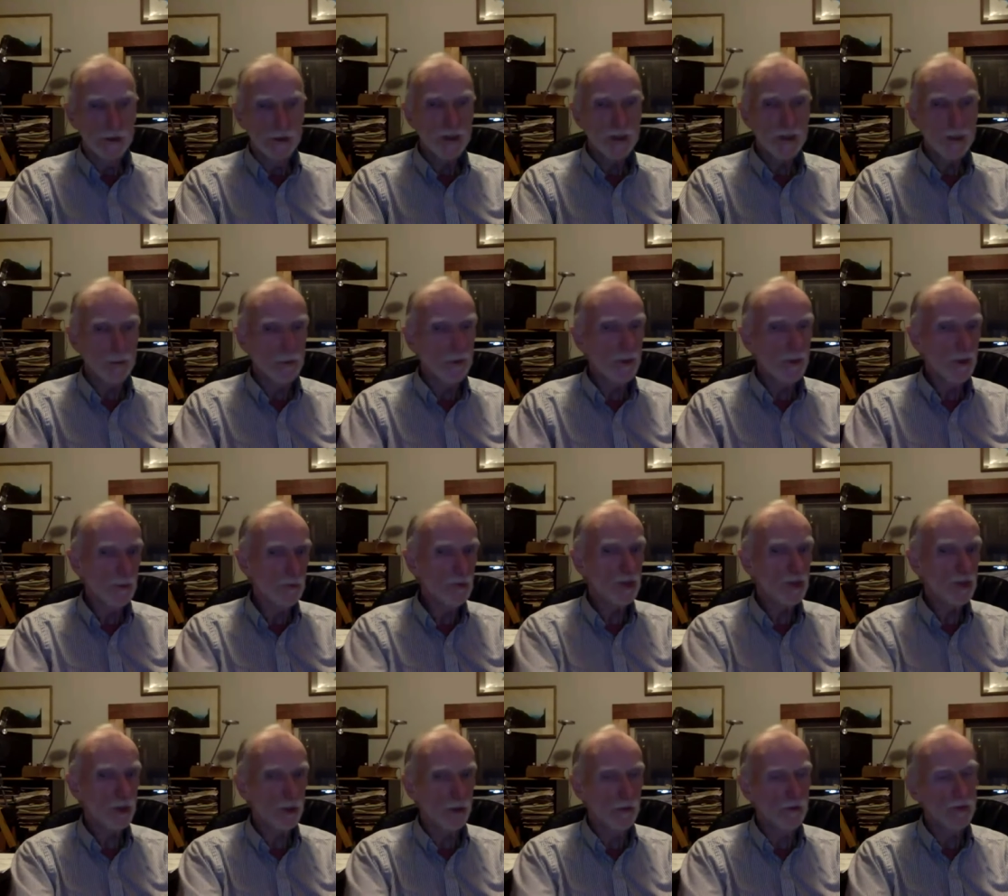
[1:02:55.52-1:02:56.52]
Some of them
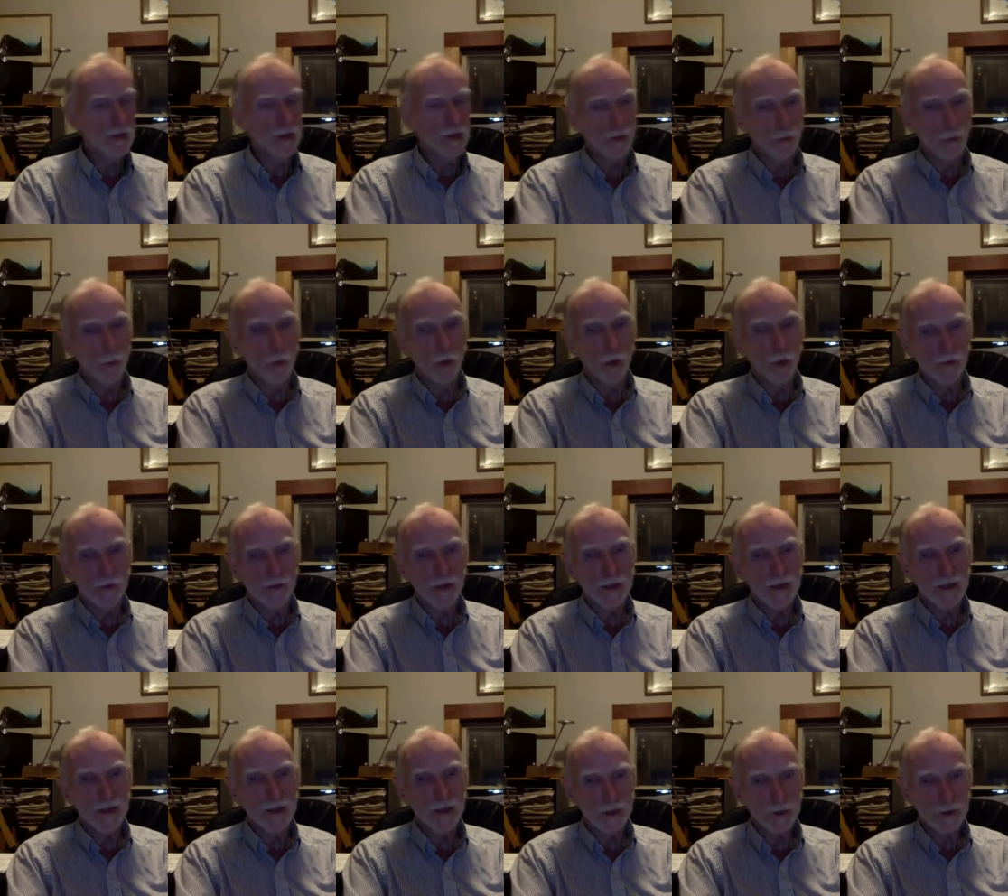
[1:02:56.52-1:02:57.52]
served in the War of
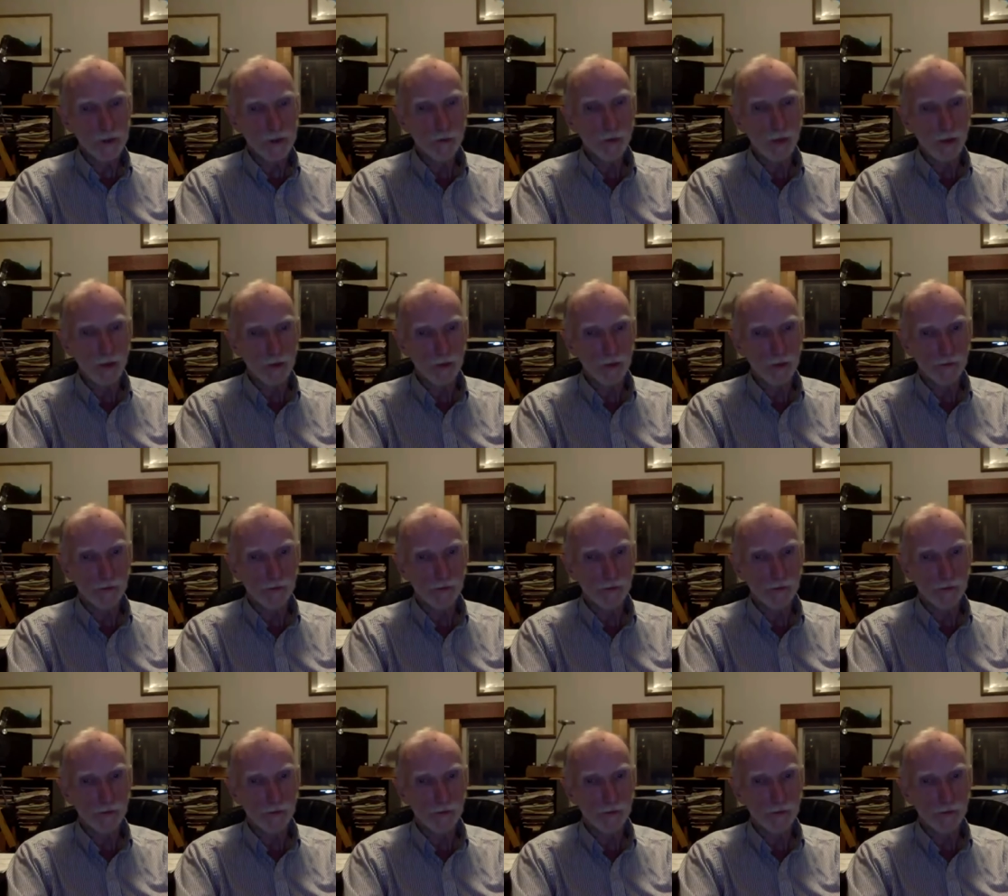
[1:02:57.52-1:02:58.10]
eighteen twelve.